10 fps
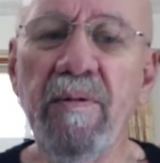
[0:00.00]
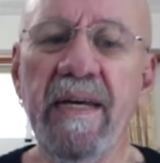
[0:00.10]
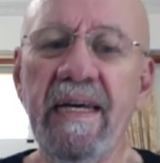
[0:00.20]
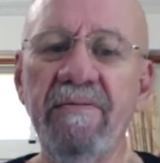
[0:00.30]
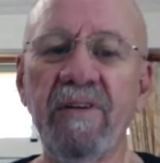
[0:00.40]

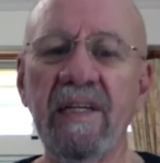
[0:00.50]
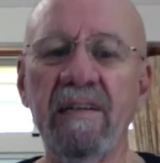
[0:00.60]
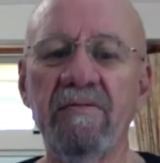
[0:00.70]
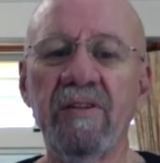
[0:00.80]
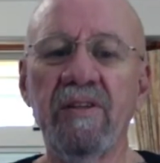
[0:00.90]
have kind
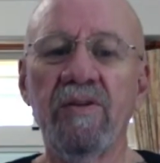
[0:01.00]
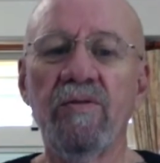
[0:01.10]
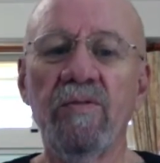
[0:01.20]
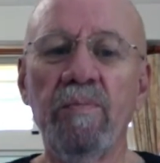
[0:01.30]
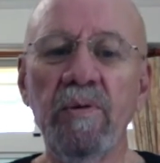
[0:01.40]
of
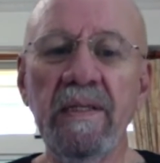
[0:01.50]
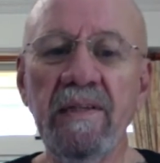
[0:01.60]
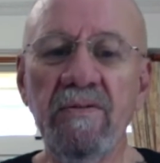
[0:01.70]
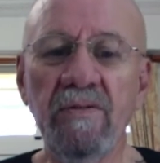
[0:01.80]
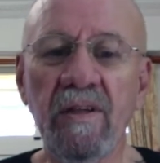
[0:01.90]
the
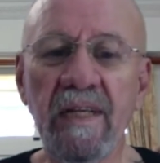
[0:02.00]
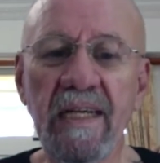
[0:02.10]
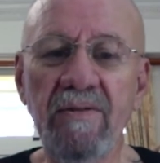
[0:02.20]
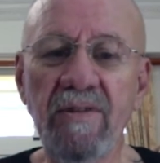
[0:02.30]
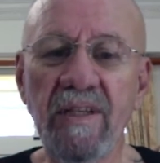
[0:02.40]
breeze, the
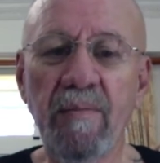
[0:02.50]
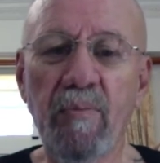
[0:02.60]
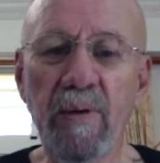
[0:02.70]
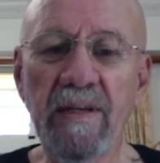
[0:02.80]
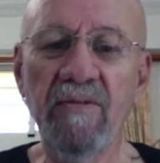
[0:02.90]
clouds and the
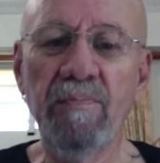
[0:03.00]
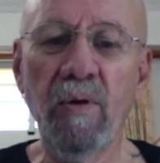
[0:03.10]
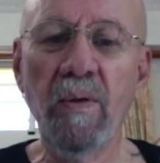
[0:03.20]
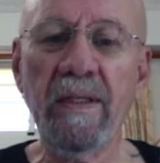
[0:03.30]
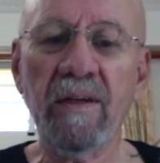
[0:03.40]
breeze
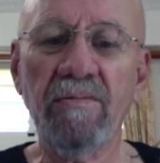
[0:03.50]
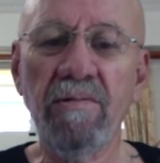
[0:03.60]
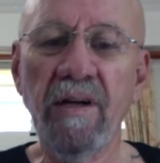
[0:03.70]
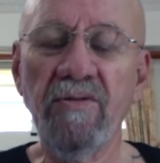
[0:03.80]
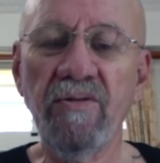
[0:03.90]
blowing
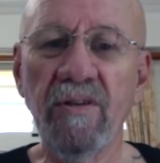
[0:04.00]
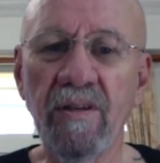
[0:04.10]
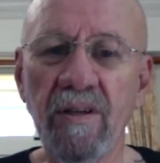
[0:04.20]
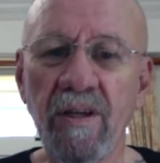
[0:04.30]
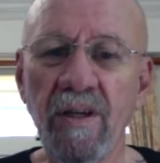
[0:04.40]
across
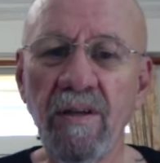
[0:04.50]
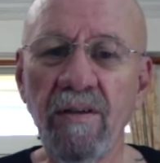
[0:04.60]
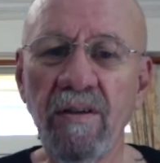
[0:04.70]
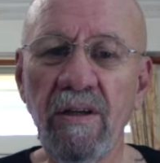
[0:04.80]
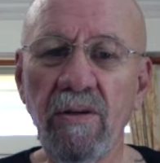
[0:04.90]

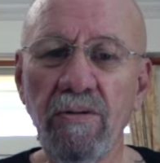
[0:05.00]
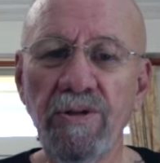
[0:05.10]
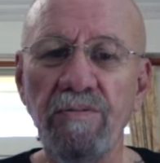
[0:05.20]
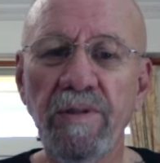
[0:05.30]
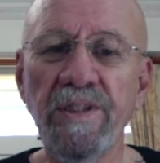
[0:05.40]
the
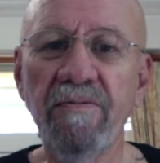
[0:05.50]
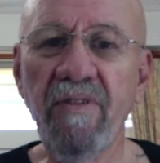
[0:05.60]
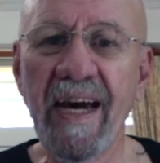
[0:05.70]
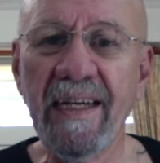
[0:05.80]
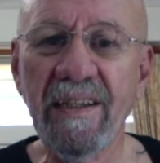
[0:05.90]
ocean, which in
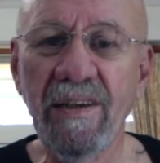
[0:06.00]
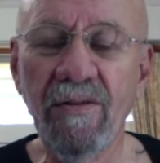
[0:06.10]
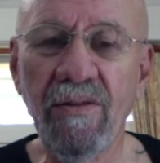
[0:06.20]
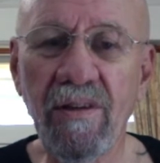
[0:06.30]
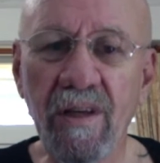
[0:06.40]
fact
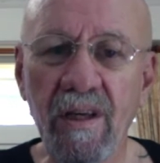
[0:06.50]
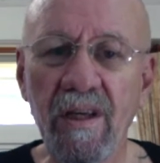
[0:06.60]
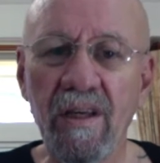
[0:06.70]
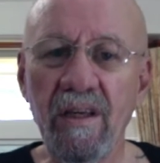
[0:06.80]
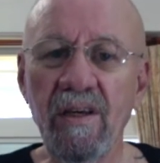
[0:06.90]
is
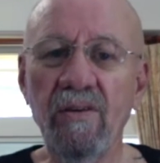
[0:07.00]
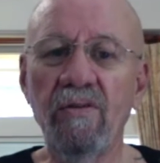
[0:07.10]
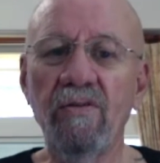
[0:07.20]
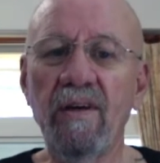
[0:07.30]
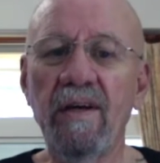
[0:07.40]

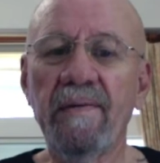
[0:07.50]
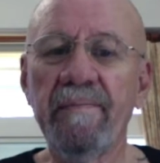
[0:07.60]
the